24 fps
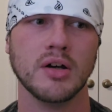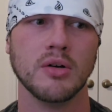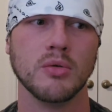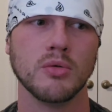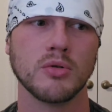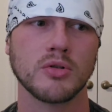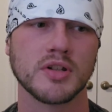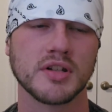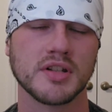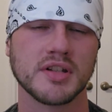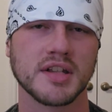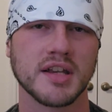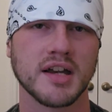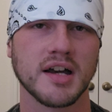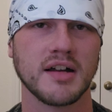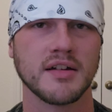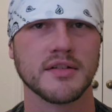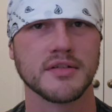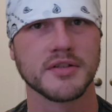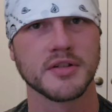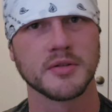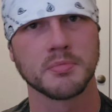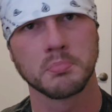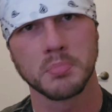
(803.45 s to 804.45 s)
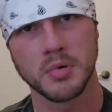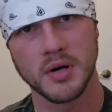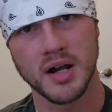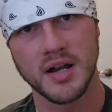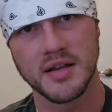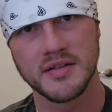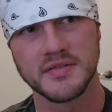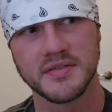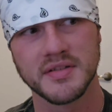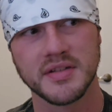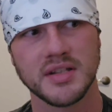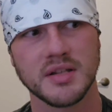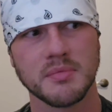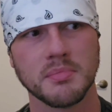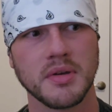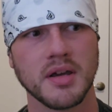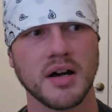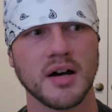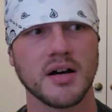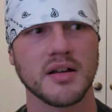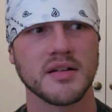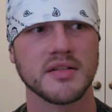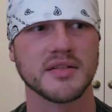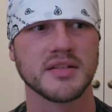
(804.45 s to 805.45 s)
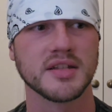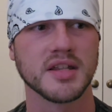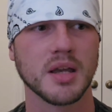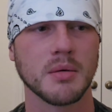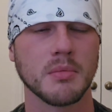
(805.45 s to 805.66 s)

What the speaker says: which is kind of surprising, to be honest,